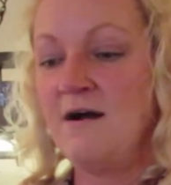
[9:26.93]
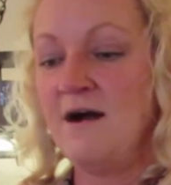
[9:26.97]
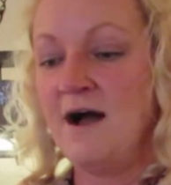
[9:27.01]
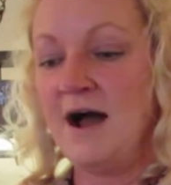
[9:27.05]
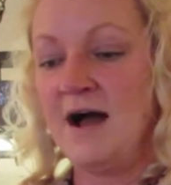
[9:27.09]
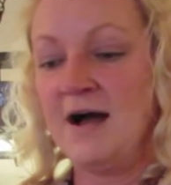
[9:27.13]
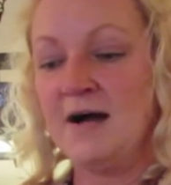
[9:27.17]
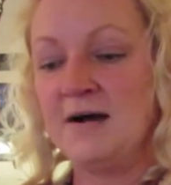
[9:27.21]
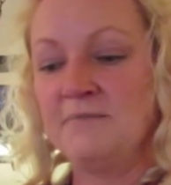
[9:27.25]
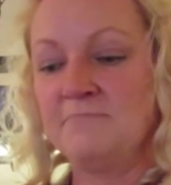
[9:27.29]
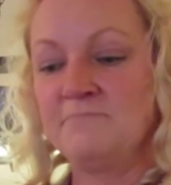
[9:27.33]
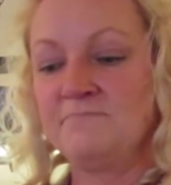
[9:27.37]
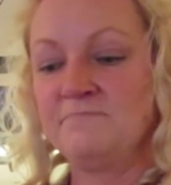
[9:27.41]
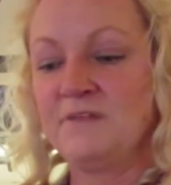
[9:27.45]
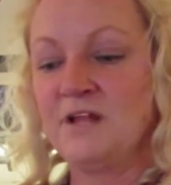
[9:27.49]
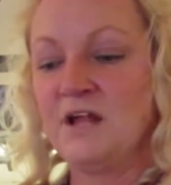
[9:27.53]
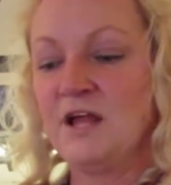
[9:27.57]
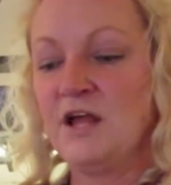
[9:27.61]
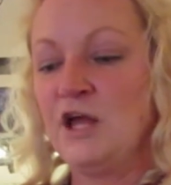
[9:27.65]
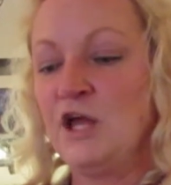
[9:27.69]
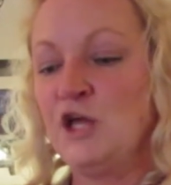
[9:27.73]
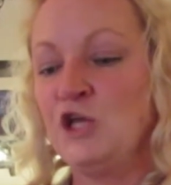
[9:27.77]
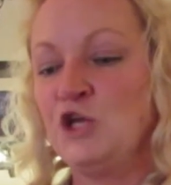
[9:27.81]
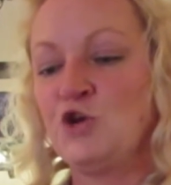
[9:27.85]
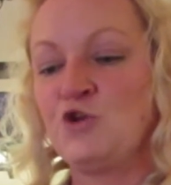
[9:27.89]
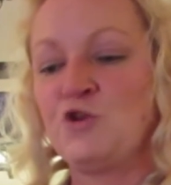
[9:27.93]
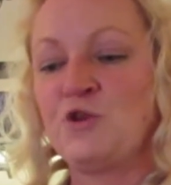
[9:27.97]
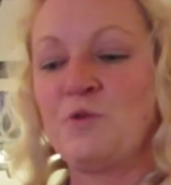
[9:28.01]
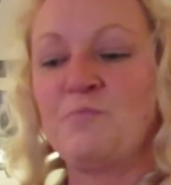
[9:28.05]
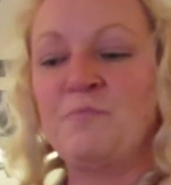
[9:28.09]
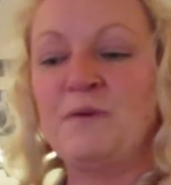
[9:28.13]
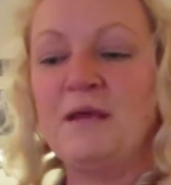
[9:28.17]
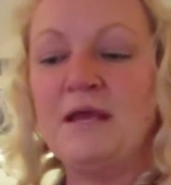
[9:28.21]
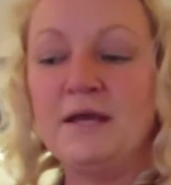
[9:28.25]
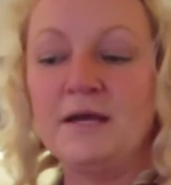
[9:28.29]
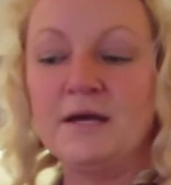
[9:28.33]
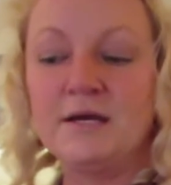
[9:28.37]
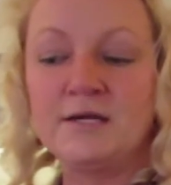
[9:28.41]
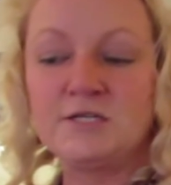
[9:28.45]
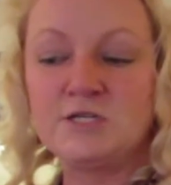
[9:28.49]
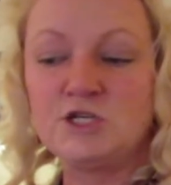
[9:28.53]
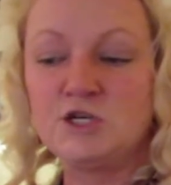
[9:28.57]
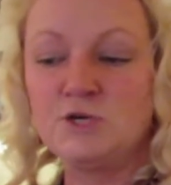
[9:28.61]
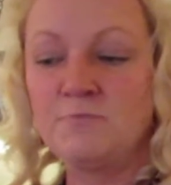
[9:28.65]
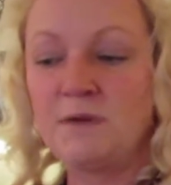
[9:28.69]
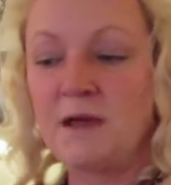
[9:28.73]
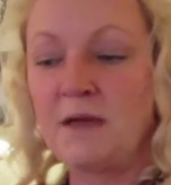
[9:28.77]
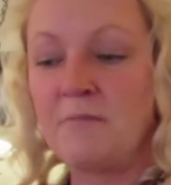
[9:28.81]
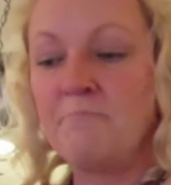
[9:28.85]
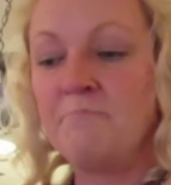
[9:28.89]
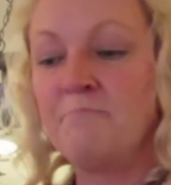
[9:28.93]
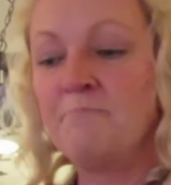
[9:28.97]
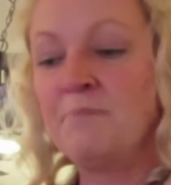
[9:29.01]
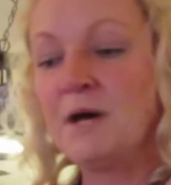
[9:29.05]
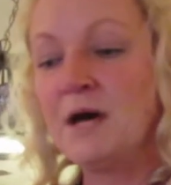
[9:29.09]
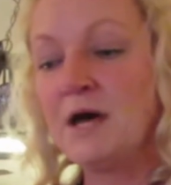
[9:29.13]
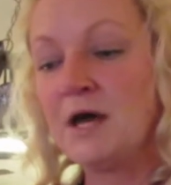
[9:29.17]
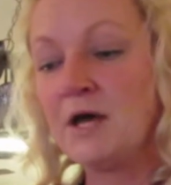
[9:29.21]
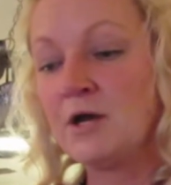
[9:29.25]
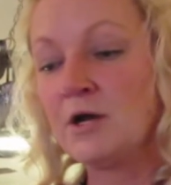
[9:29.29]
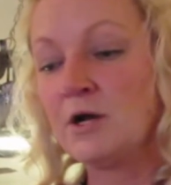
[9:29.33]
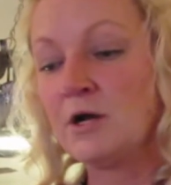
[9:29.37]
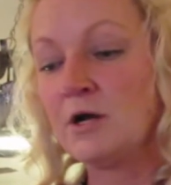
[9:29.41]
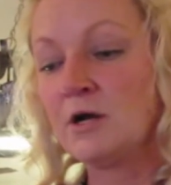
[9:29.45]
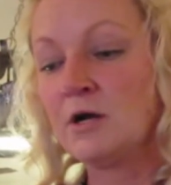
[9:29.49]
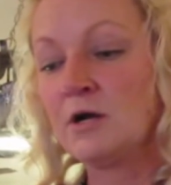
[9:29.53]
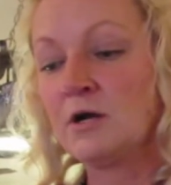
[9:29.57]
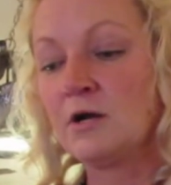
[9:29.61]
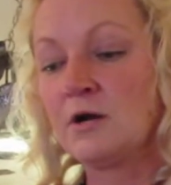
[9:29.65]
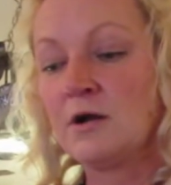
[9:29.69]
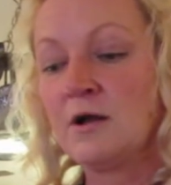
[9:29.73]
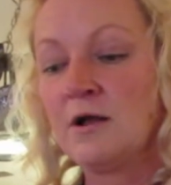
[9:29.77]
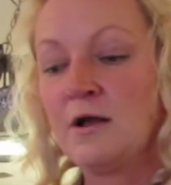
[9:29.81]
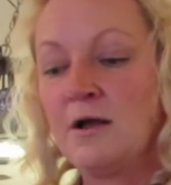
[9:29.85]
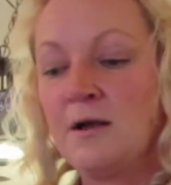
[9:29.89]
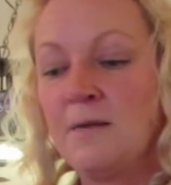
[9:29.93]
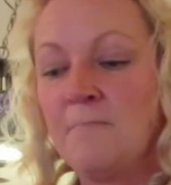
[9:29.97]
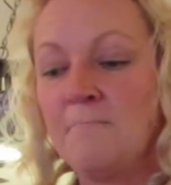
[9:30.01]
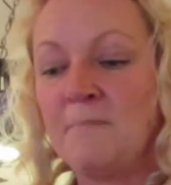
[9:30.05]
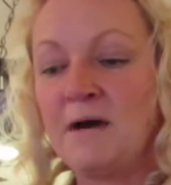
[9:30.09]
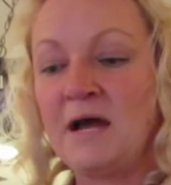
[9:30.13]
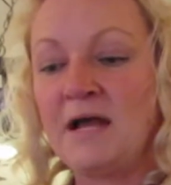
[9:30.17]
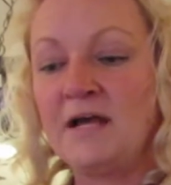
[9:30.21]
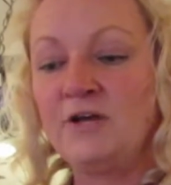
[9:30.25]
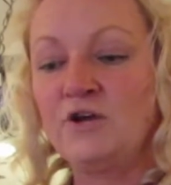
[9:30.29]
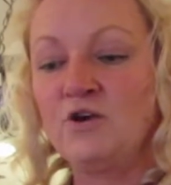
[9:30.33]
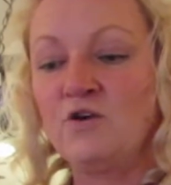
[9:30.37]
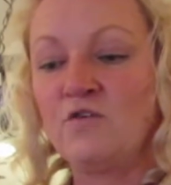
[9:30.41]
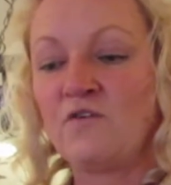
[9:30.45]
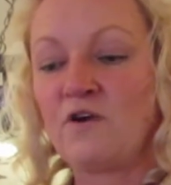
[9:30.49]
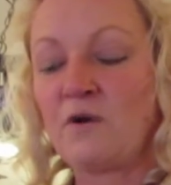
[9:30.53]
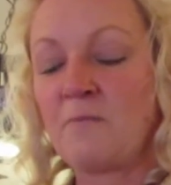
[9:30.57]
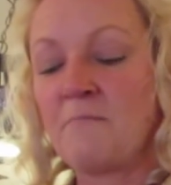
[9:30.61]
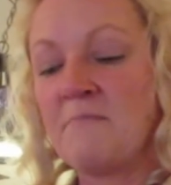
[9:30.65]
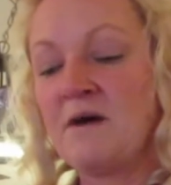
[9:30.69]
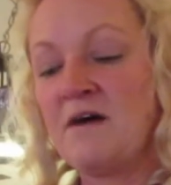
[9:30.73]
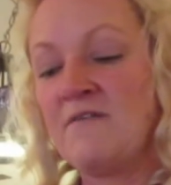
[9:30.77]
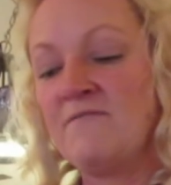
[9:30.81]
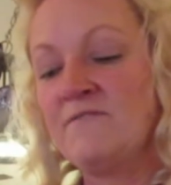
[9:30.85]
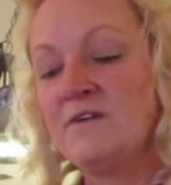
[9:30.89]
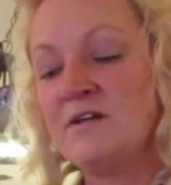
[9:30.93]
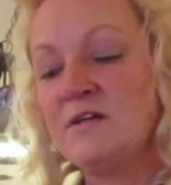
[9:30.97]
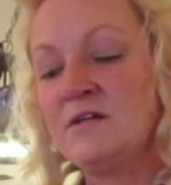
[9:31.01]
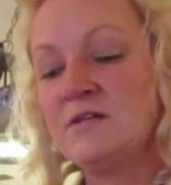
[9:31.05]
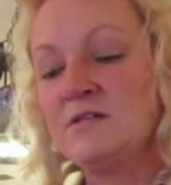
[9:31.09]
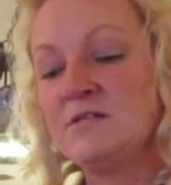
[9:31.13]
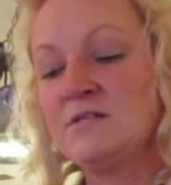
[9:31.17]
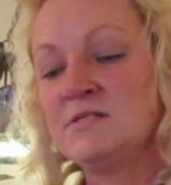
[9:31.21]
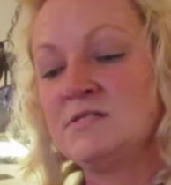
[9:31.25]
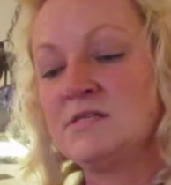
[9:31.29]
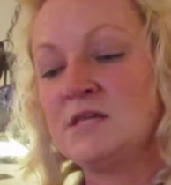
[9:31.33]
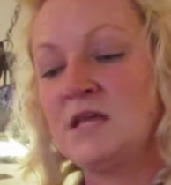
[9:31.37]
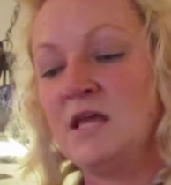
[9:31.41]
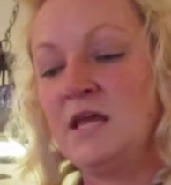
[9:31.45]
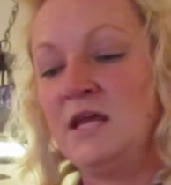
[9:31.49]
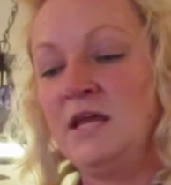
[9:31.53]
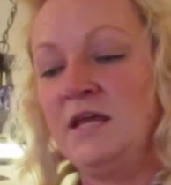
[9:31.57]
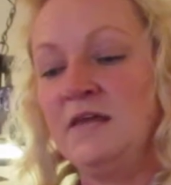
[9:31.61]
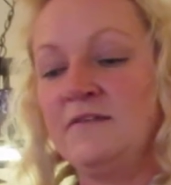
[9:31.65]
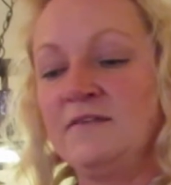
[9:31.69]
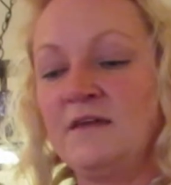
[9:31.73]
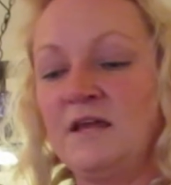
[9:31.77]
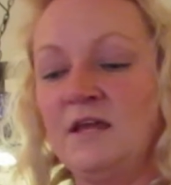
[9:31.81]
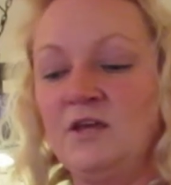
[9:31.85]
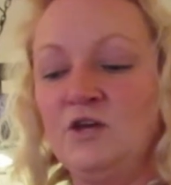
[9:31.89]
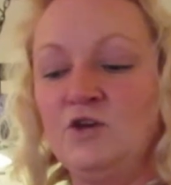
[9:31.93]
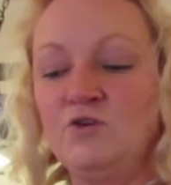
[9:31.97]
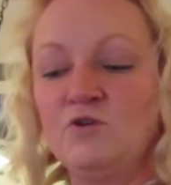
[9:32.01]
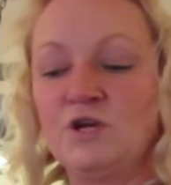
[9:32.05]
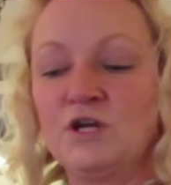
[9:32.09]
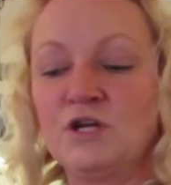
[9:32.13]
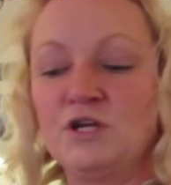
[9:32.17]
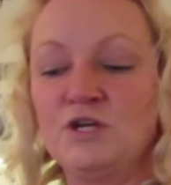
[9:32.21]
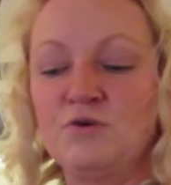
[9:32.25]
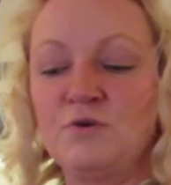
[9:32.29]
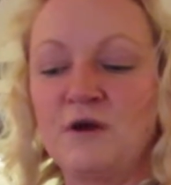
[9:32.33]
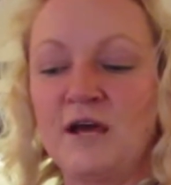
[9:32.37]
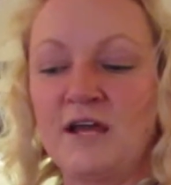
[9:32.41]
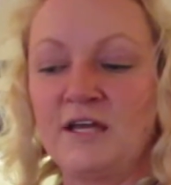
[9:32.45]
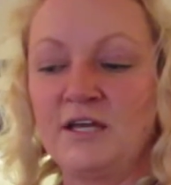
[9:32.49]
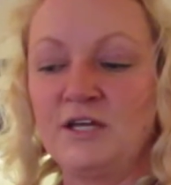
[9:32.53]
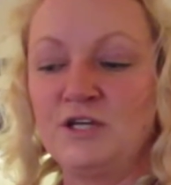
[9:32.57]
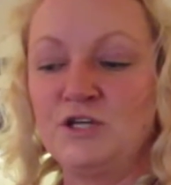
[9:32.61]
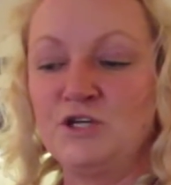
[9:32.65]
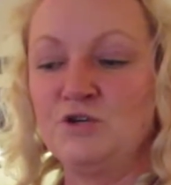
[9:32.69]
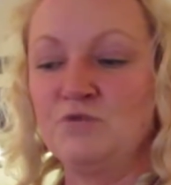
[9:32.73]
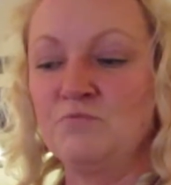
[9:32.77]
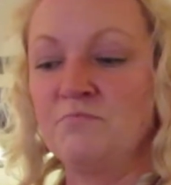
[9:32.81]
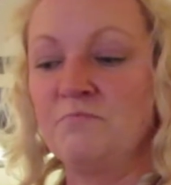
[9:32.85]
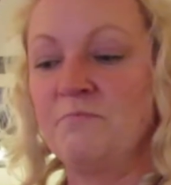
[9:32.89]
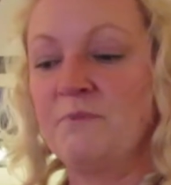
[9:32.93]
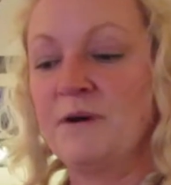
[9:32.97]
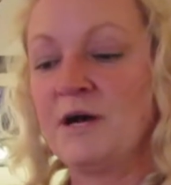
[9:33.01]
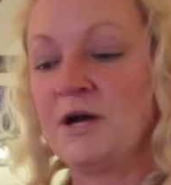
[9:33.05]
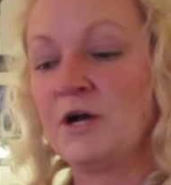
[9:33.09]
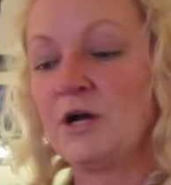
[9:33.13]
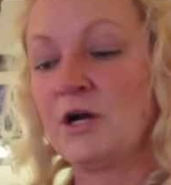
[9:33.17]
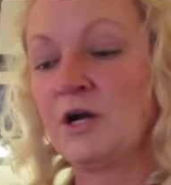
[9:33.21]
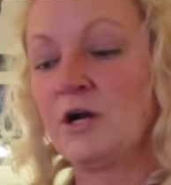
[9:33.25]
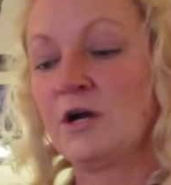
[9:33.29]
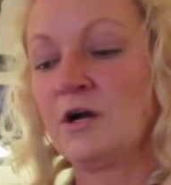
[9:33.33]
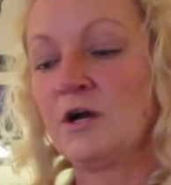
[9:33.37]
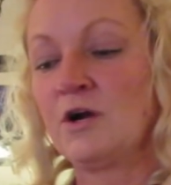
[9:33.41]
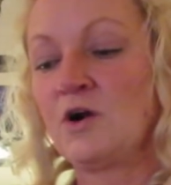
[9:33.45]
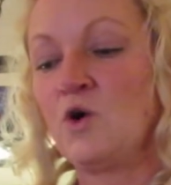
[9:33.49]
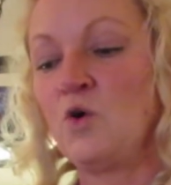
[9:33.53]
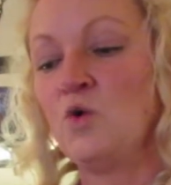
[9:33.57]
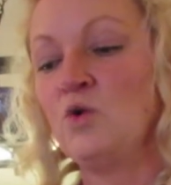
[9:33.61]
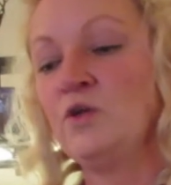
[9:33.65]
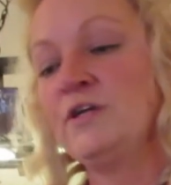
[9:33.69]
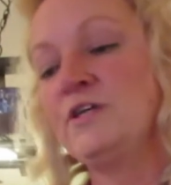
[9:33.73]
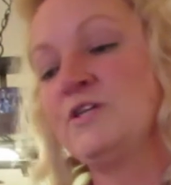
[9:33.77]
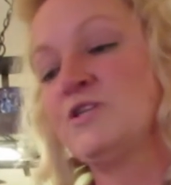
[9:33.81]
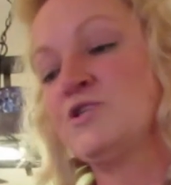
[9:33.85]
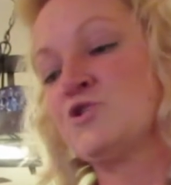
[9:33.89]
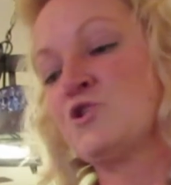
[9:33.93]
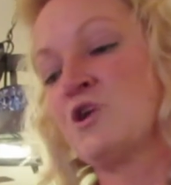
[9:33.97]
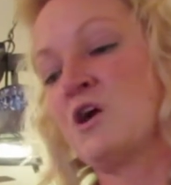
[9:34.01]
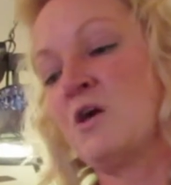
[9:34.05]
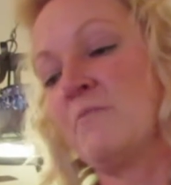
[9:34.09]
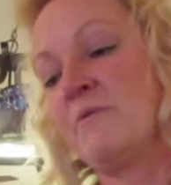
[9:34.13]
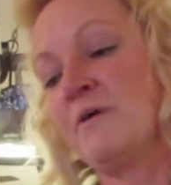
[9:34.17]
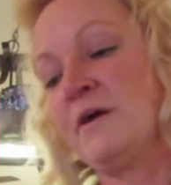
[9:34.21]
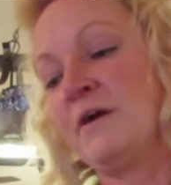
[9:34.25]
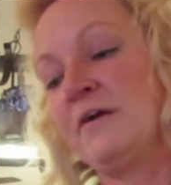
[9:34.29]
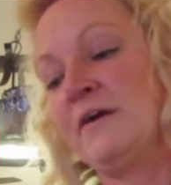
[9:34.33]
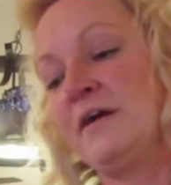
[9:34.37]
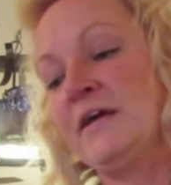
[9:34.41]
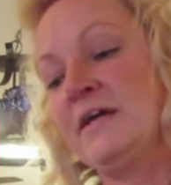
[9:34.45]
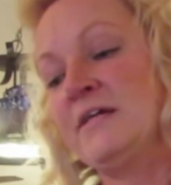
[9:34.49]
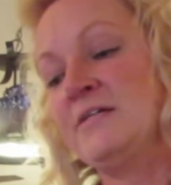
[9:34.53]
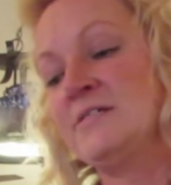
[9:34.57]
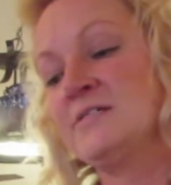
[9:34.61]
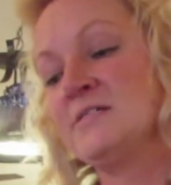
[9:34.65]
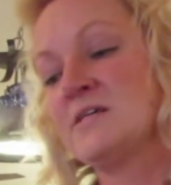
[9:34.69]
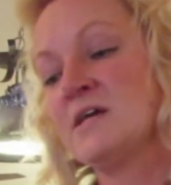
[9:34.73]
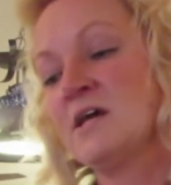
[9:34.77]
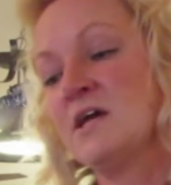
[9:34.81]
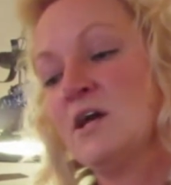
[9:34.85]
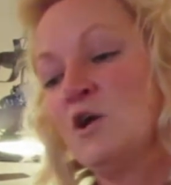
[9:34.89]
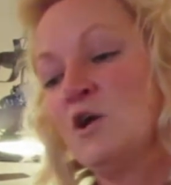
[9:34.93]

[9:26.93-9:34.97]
You're the peanut to my butter. Mind over muffins, anything you can do, I can do butter, holy strawberries,